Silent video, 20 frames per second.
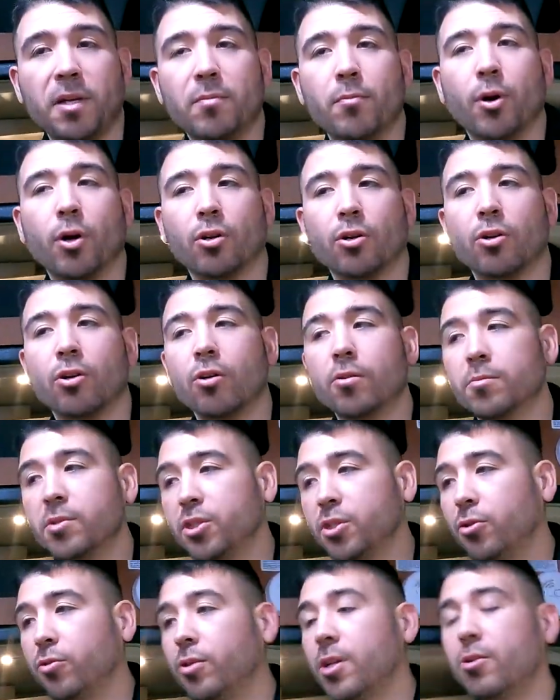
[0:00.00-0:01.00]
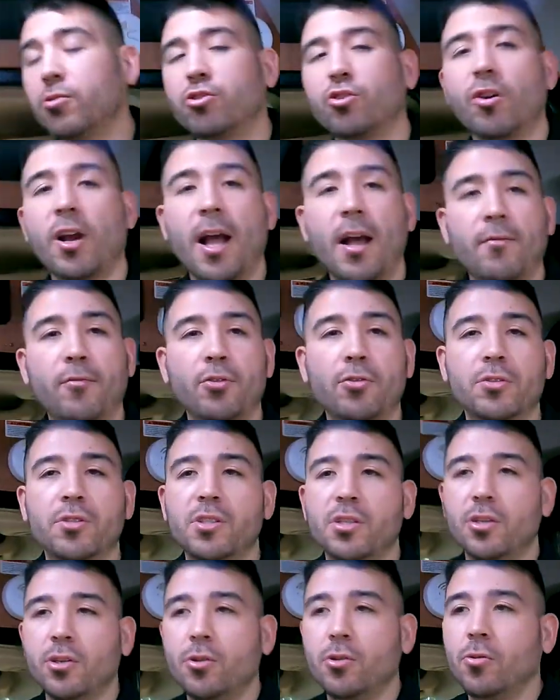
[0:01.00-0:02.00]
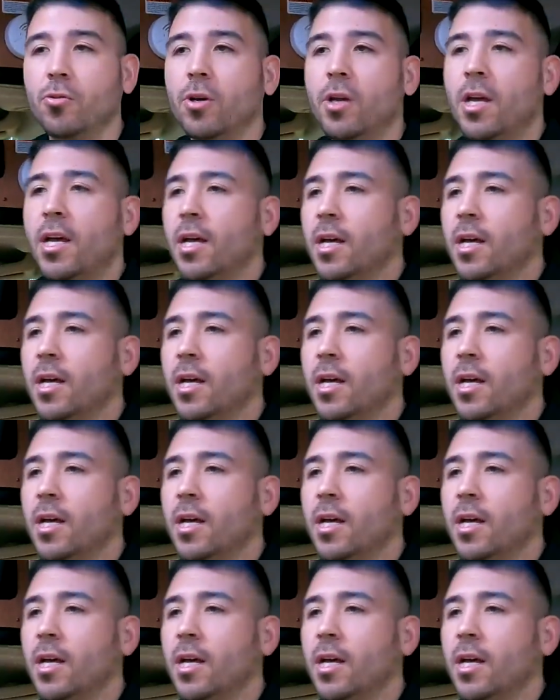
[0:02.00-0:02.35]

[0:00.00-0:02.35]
B motorhomes to, they'll travel to,